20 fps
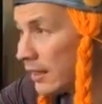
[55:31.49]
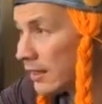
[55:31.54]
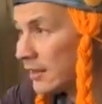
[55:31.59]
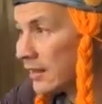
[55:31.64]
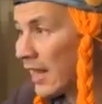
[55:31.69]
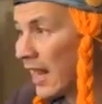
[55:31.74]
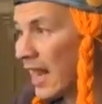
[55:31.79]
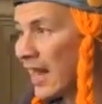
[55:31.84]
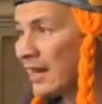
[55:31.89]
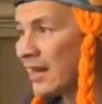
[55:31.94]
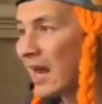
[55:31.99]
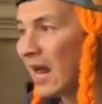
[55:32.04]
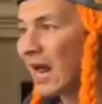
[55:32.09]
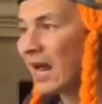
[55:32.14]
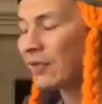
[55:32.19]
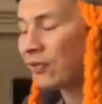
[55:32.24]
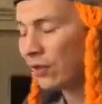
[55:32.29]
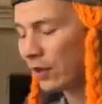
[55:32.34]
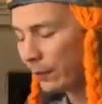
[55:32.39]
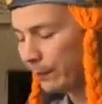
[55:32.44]
10
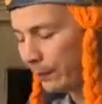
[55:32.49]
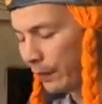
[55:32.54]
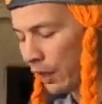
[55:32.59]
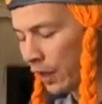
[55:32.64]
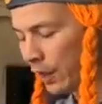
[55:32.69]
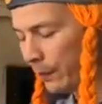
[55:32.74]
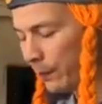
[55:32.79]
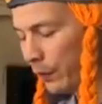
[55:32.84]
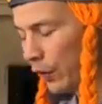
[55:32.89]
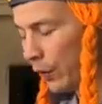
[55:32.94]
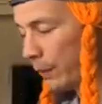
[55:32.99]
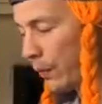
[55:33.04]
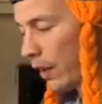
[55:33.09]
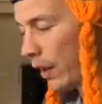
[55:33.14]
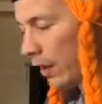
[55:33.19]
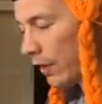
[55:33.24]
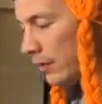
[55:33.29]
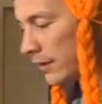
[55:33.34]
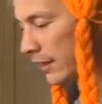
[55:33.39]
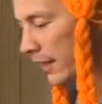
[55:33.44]
and the purple block.